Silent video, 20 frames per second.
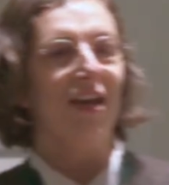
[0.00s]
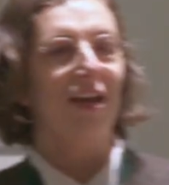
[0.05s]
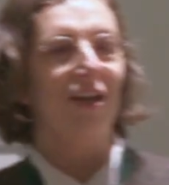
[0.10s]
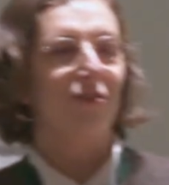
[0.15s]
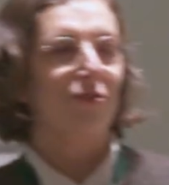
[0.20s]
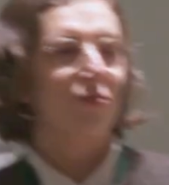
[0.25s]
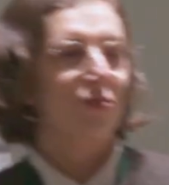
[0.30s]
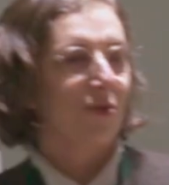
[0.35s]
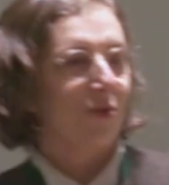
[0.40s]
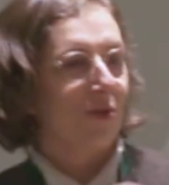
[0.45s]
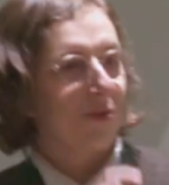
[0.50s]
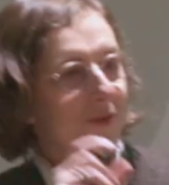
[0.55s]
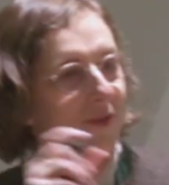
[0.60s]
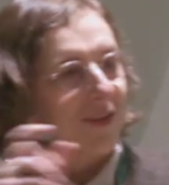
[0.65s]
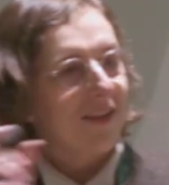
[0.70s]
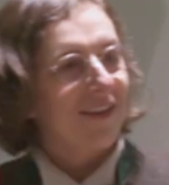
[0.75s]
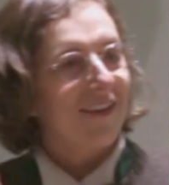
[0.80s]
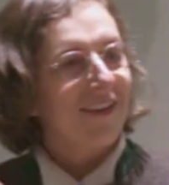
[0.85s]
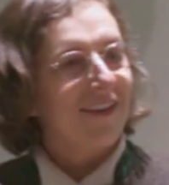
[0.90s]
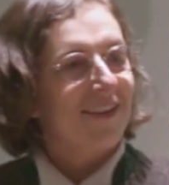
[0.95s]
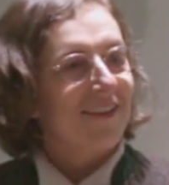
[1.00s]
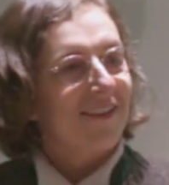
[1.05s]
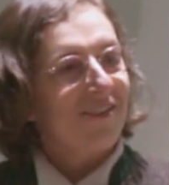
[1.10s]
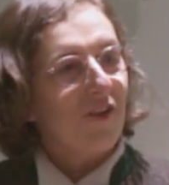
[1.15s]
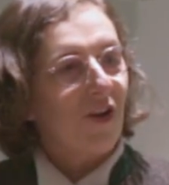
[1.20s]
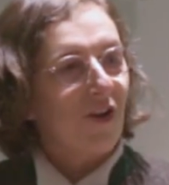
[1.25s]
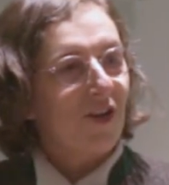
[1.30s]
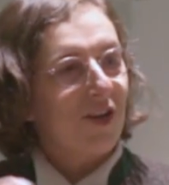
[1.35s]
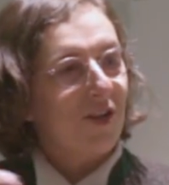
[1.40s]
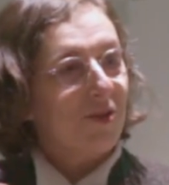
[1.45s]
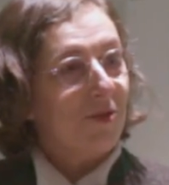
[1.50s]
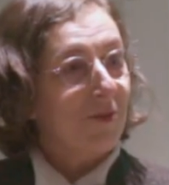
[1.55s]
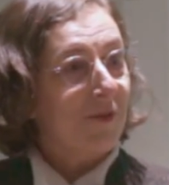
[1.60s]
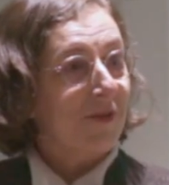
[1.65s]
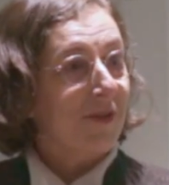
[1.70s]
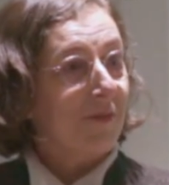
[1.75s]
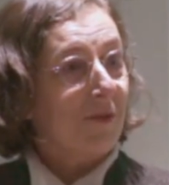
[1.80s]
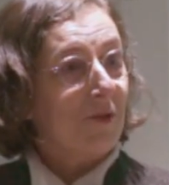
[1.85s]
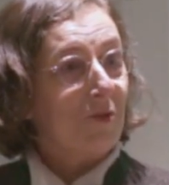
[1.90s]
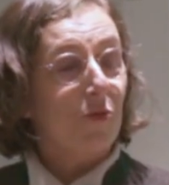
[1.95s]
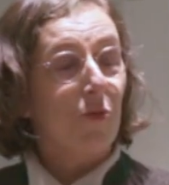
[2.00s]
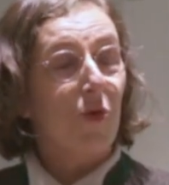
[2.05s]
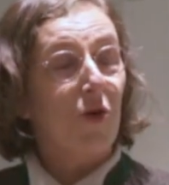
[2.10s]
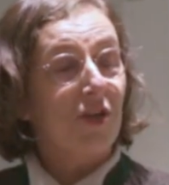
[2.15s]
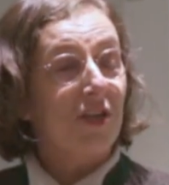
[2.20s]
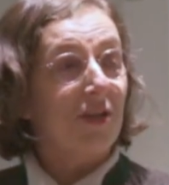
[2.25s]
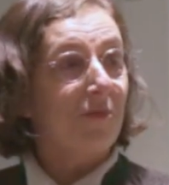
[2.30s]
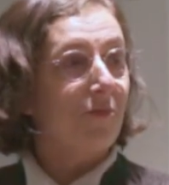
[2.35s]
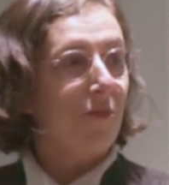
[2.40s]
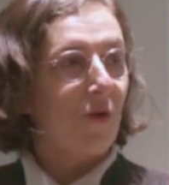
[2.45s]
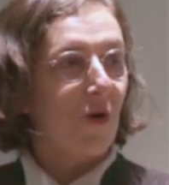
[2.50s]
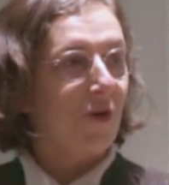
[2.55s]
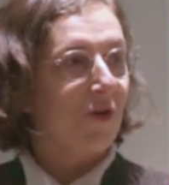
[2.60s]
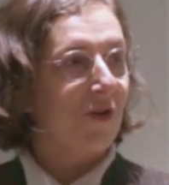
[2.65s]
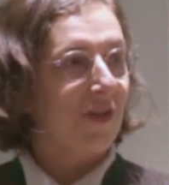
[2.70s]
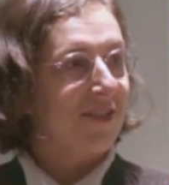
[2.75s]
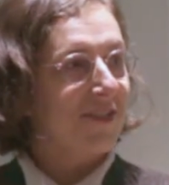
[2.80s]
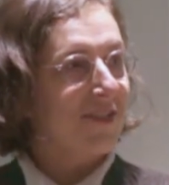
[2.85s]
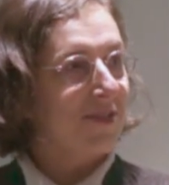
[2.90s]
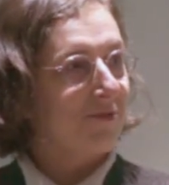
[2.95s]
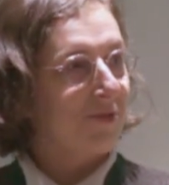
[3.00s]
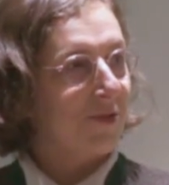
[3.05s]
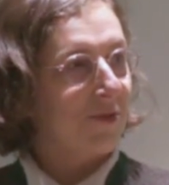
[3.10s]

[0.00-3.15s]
and also talk a little bit about work in progress,